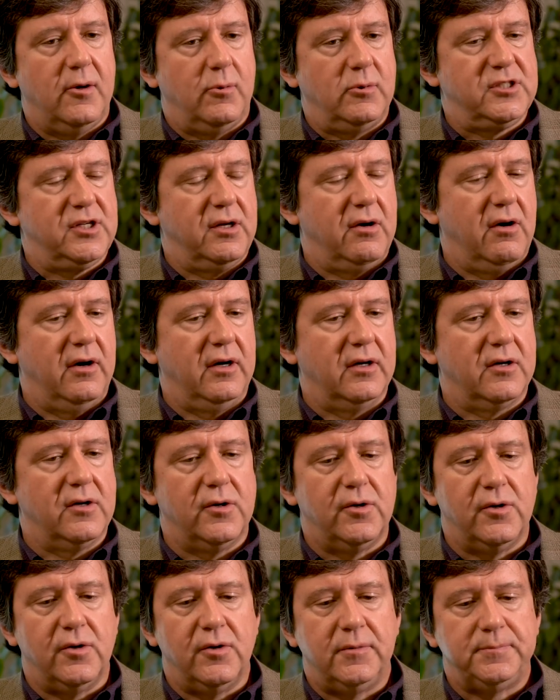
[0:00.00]
there was an
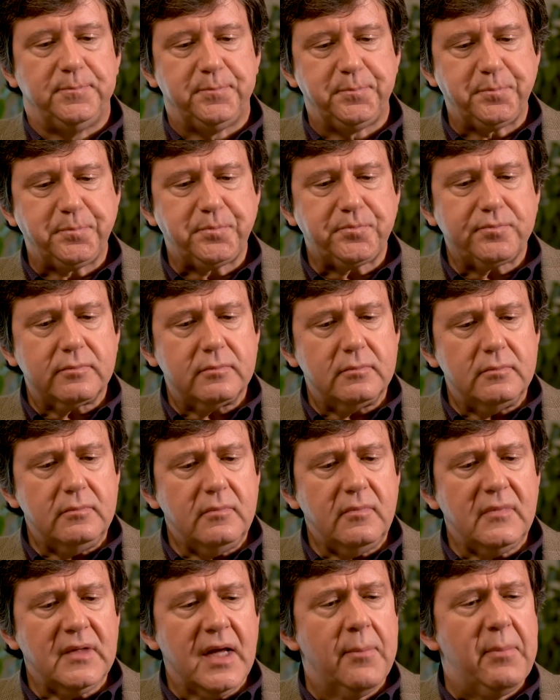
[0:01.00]
article
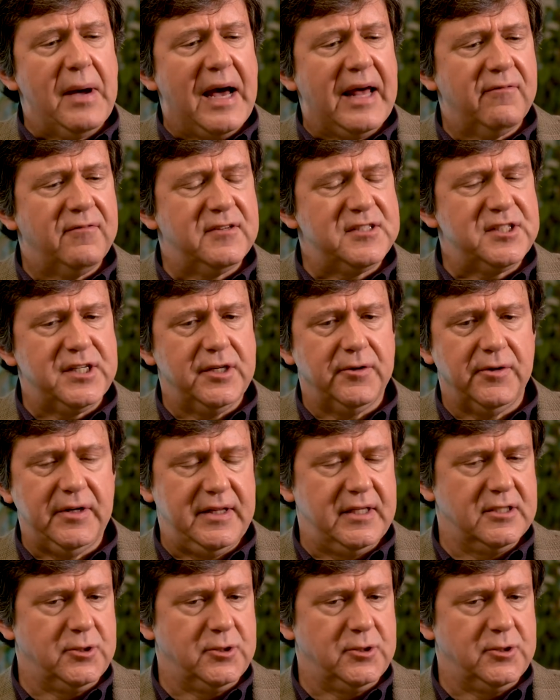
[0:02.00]
about a facility.